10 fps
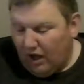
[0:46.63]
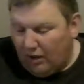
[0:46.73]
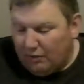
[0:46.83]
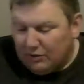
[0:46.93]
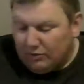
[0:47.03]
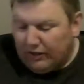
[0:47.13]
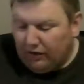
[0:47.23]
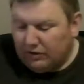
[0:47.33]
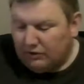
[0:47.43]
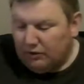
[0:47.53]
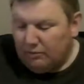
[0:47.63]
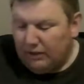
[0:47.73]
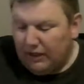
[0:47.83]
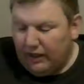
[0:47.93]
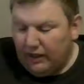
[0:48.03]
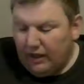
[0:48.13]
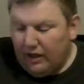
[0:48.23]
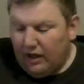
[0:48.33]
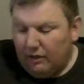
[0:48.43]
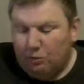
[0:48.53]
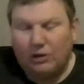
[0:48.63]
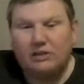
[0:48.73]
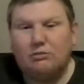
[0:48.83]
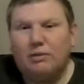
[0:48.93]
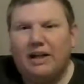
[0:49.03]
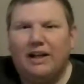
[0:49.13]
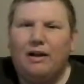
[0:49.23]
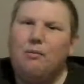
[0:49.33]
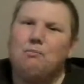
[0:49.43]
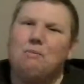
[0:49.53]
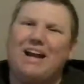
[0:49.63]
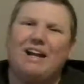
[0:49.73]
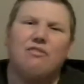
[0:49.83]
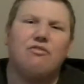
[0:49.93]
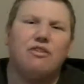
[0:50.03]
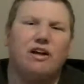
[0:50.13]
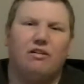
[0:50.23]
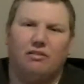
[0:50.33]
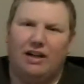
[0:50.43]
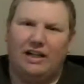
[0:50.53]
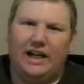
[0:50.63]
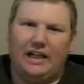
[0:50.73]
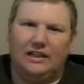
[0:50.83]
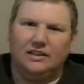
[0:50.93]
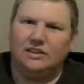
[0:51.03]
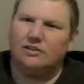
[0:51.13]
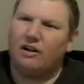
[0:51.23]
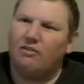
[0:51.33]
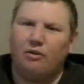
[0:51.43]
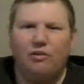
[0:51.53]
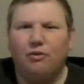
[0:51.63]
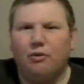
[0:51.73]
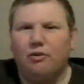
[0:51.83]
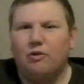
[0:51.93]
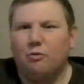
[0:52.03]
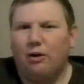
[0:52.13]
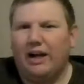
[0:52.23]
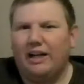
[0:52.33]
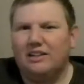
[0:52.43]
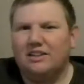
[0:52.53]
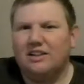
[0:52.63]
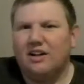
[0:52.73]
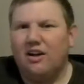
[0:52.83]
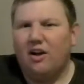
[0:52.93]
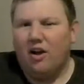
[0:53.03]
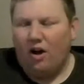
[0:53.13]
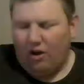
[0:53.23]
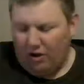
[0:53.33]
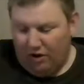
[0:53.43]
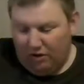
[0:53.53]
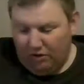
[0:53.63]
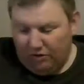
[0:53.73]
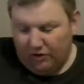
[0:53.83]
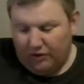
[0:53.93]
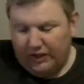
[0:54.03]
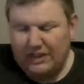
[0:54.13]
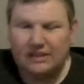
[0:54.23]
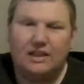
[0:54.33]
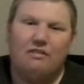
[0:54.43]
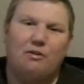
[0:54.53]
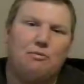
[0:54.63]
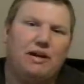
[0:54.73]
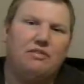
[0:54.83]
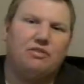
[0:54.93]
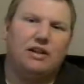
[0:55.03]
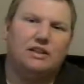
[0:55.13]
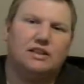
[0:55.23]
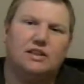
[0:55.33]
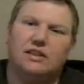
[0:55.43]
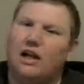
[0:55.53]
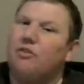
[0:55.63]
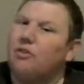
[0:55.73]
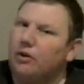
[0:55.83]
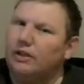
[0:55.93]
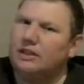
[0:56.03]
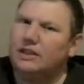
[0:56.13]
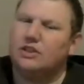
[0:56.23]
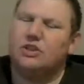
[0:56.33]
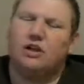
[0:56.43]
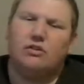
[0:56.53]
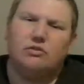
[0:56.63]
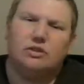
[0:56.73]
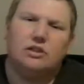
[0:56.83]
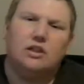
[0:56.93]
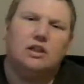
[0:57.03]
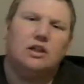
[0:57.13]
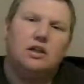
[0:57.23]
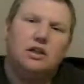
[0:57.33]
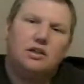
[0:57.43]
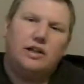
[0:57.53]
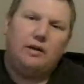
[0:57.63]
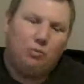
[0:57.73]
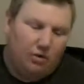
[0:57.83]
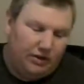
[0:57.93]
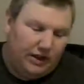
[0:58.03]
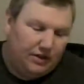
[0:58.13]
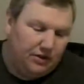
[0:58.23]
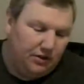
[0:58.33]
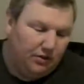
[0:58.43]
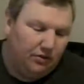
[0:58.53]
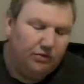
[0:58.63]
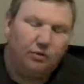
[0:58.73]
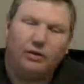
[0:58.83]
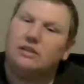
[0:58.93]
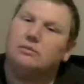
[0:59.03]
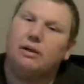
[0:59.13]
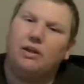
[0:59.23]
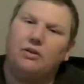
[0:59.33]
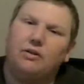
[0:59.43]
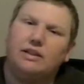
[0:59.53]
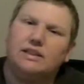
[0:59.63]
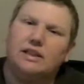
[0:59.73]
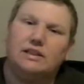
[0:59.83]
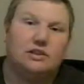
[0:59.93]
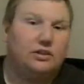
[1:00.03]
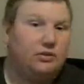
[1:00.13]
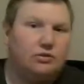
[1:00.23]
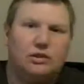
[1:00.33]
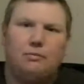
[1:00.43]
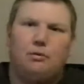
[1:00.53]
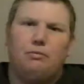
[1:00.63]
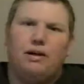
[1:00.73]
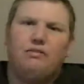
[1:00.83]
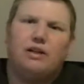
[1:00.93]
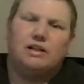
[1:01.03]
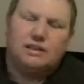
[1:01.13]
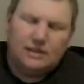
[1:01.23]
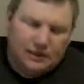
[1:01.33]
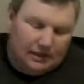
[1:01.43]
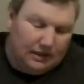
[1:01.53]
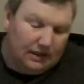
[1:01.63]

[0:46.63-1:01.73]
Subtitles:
This one here is going to be a WrestleMania main event ranking. So I went through and ranked all 37 main events. Now, 36 shows, day one, day two for WrestleMania 36, two separate main events.